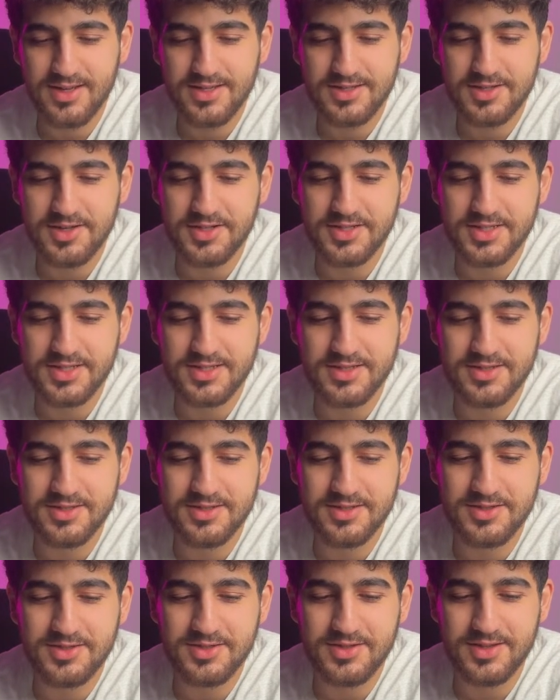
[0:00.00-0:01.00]
Just
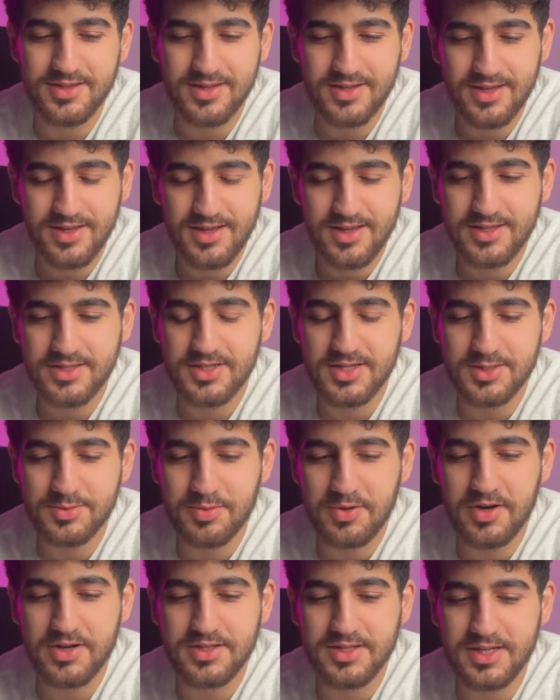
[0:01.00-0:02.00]

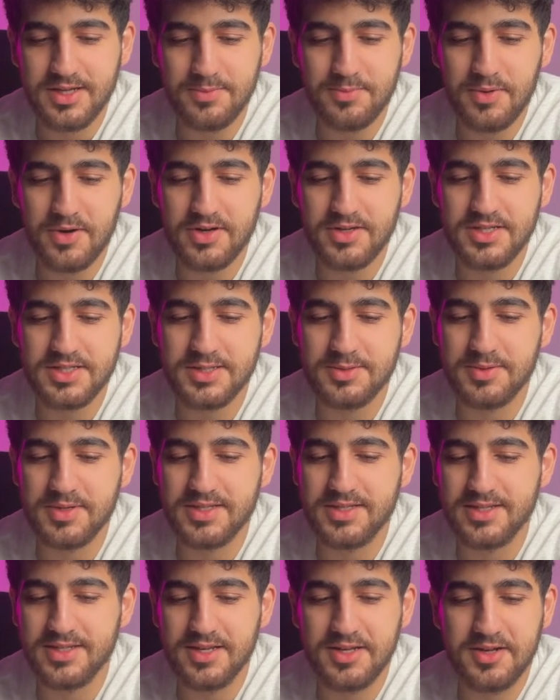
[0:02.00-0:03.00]
keep
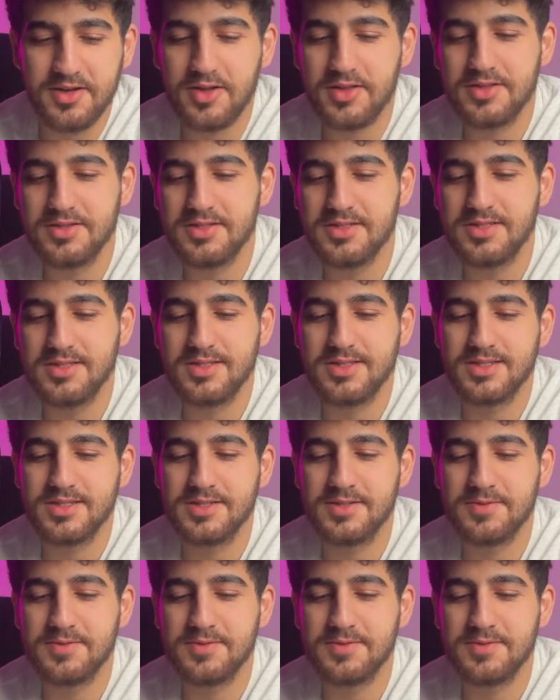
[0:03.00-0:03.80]
participating in contests.